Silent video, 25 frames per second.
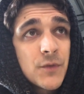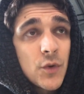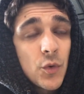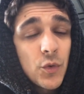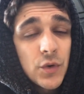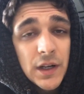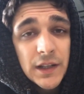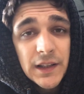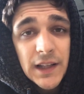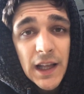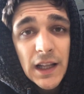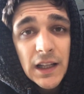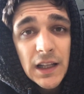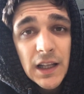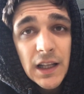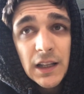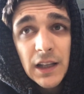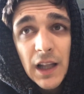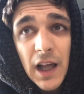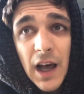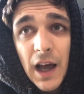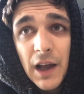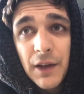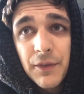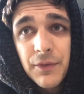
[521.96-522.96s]
on a daily
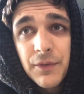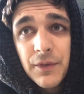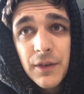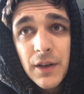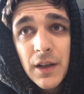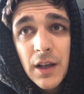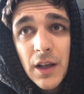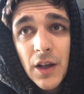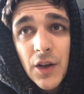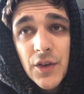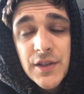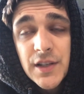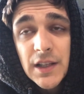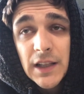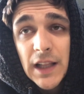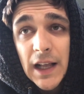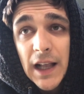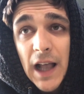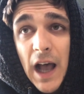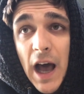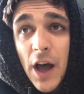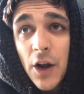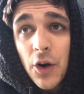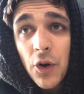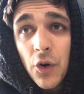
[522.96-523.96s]
life. Because
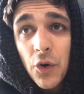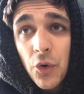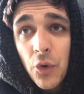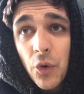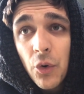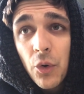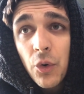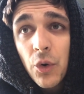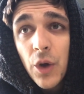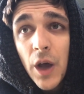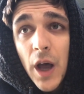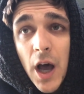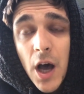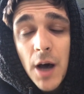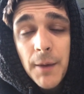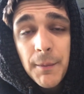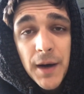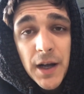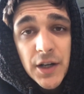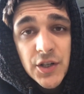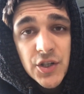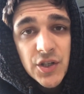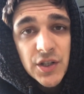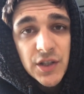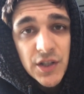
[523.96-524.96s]
like I don't know how
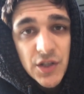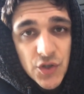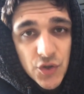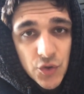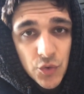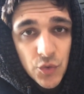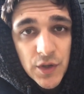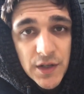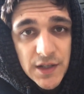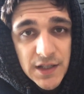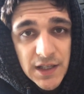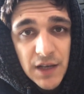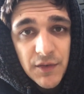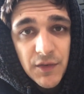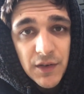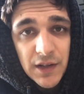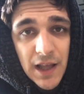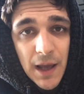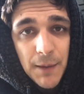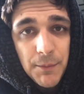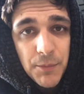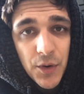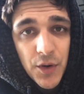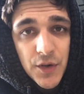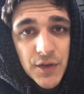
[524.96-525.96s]
much the suit is giving
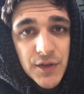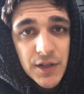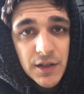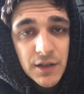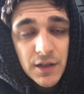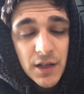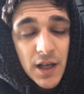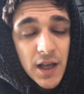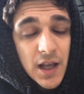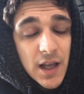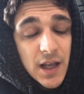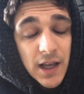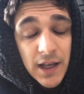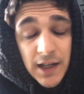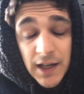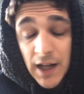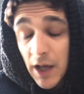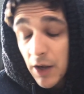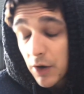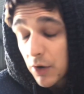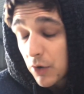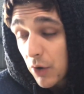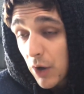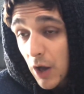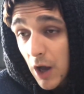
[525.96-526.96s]
that person and
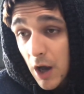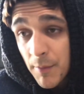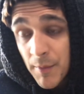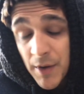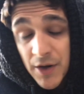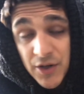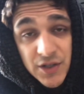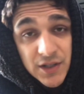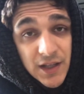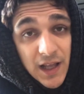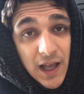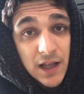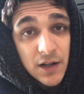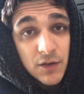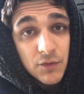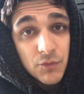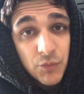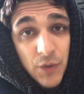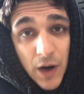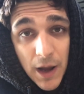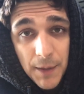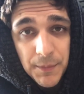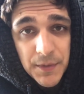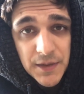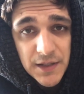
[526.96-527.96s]
I don't know how much that
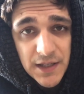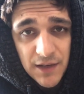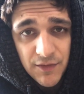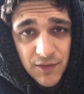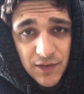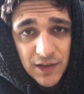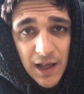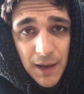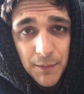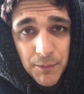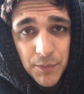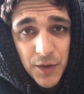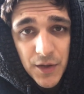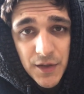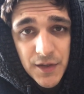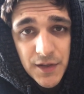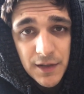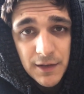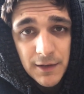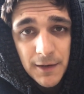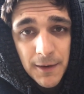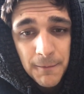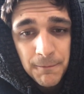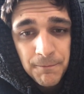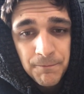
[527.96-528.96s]
wrap is giving that
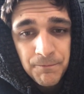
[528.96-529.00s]
person.